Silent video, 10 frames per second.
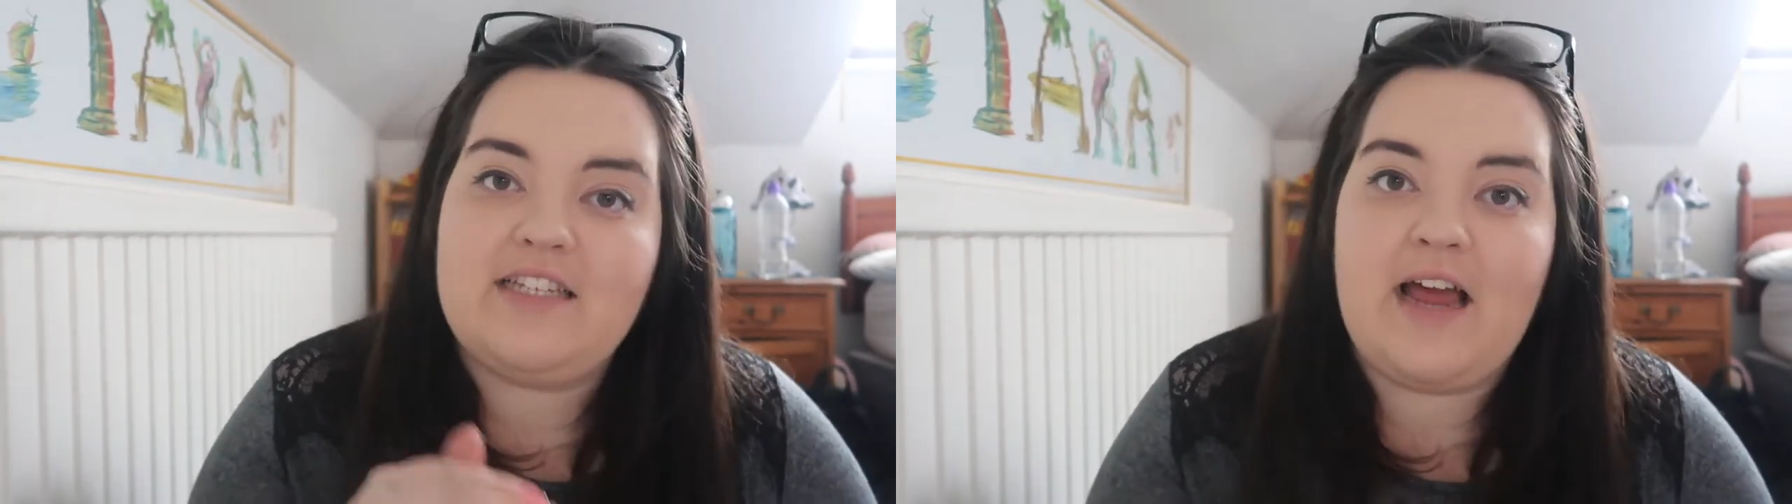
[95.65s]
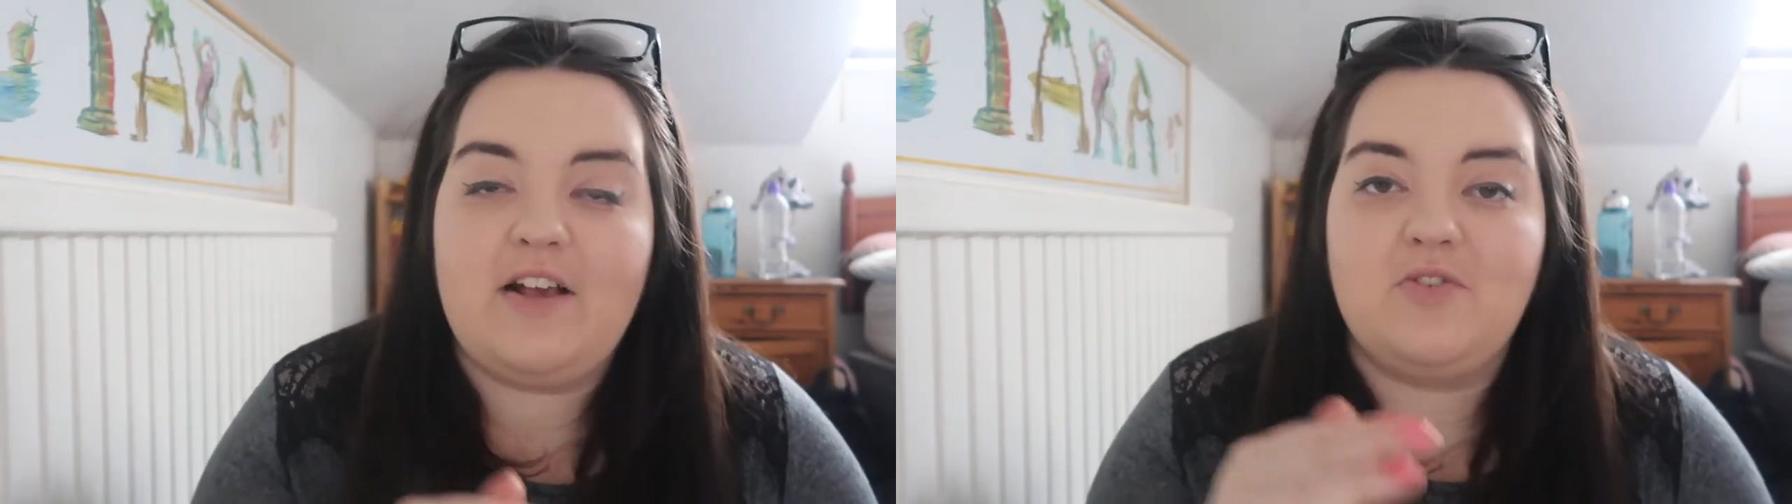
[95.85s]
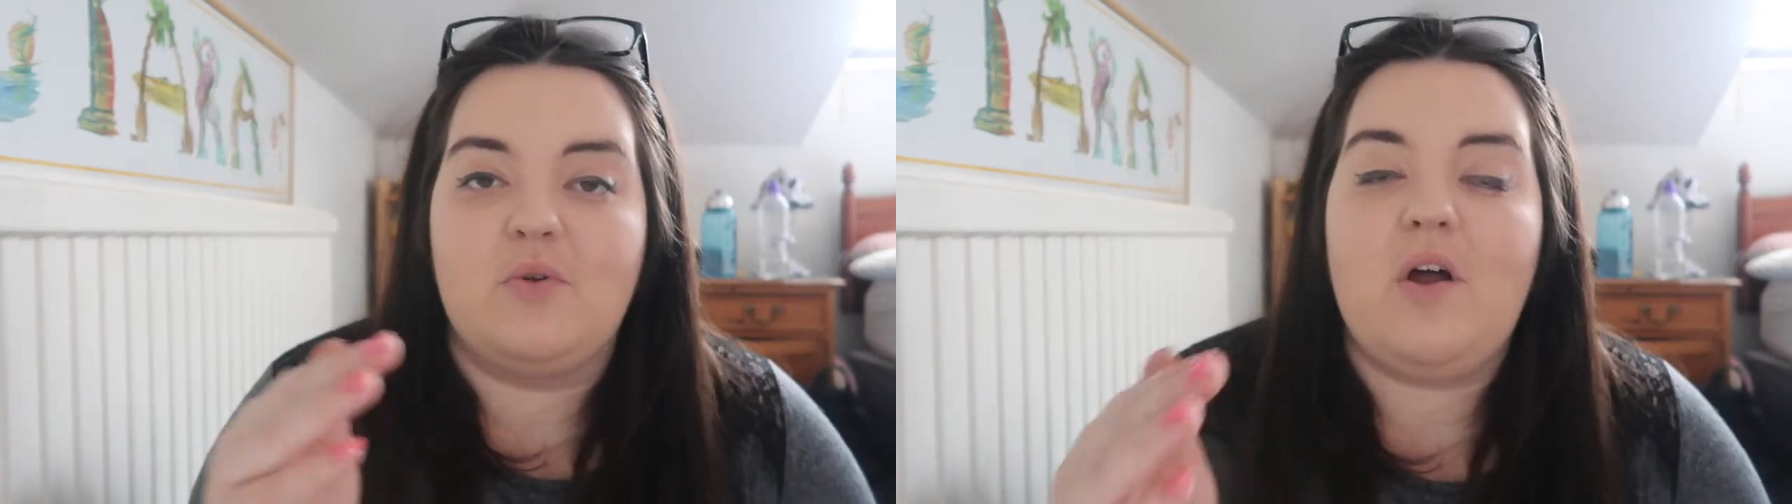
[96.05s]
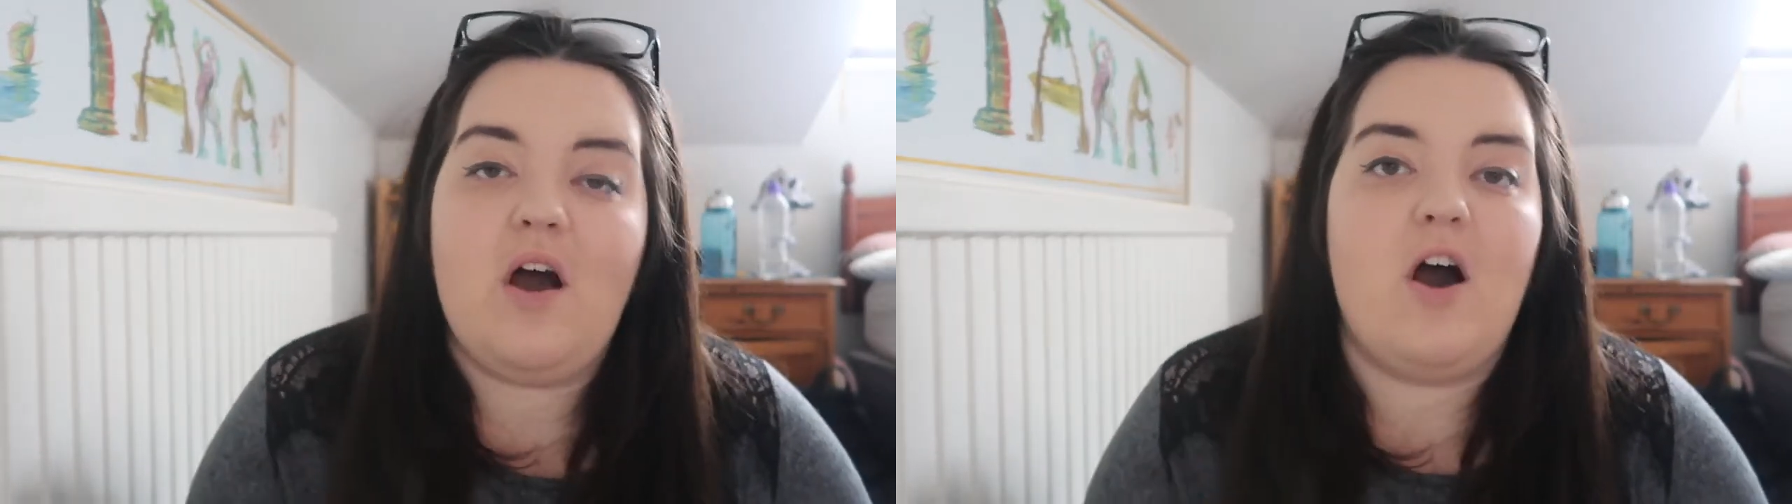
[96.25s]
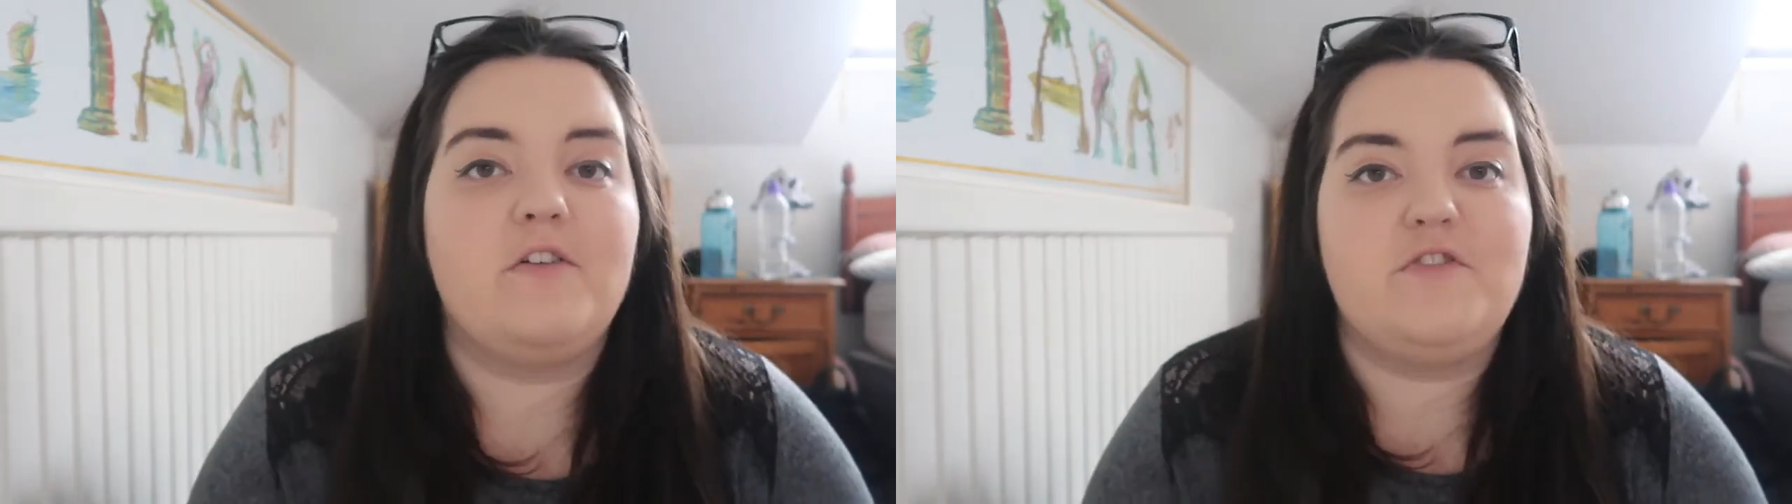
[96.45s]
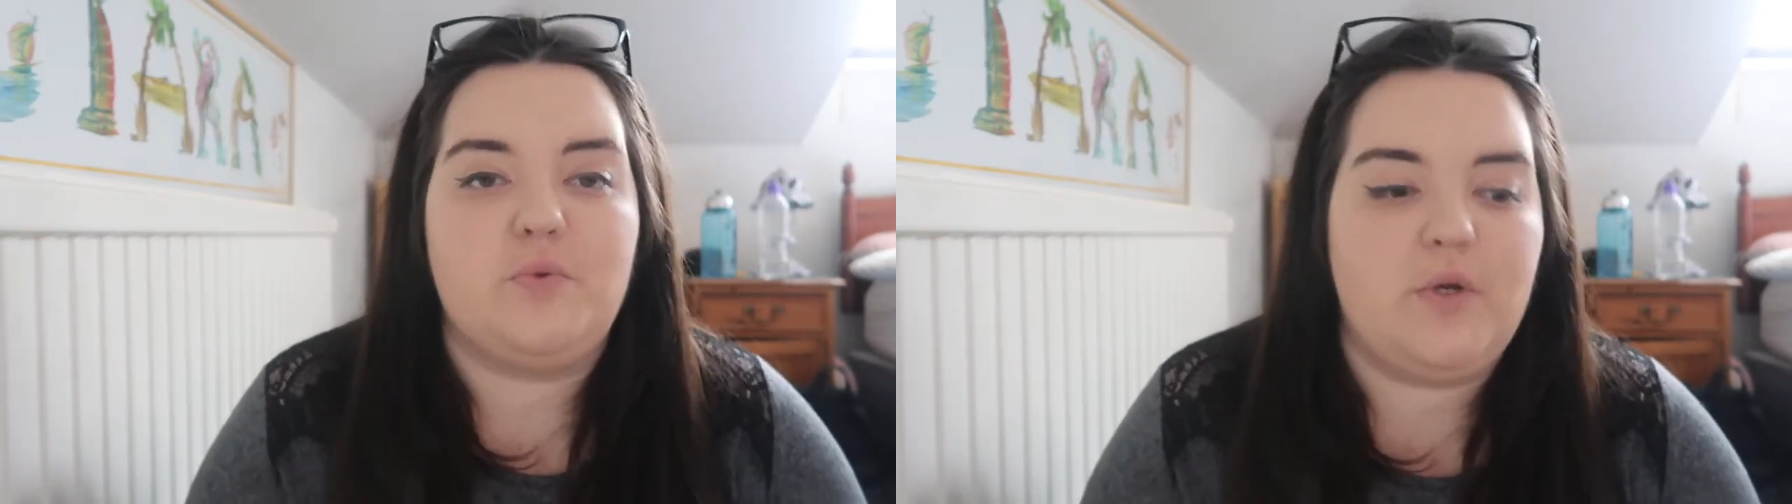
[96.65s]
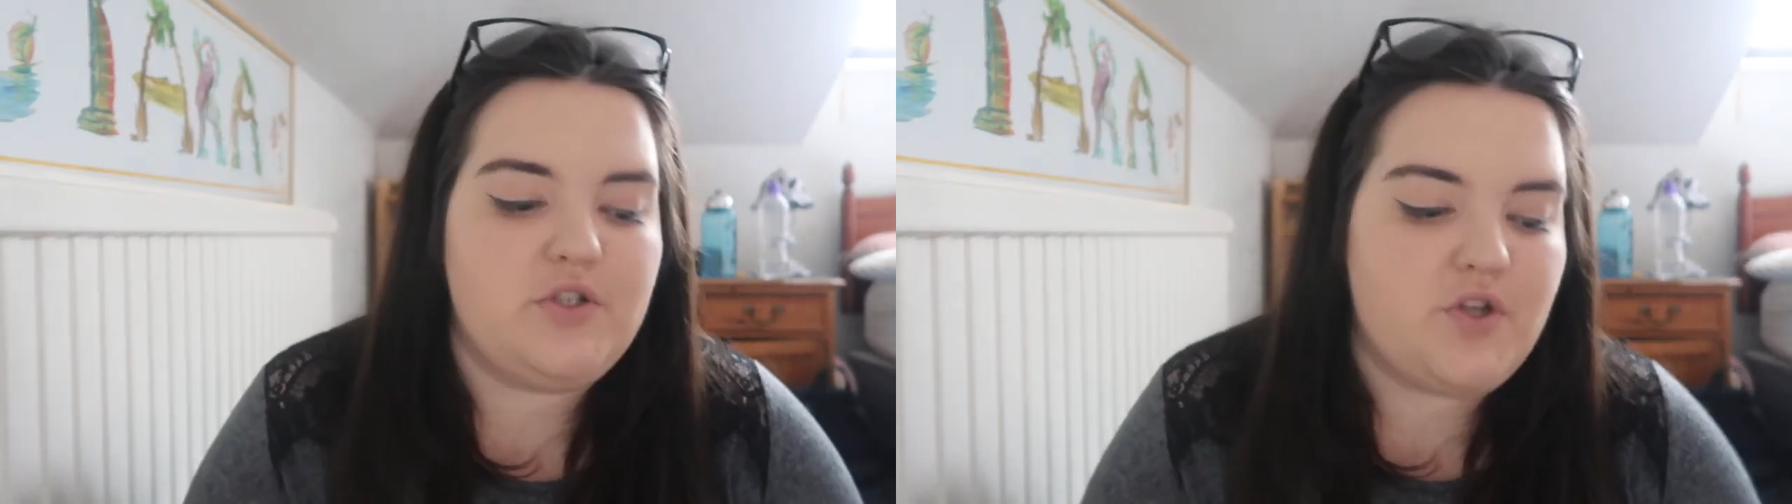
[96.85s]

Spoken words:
tax on afterwards.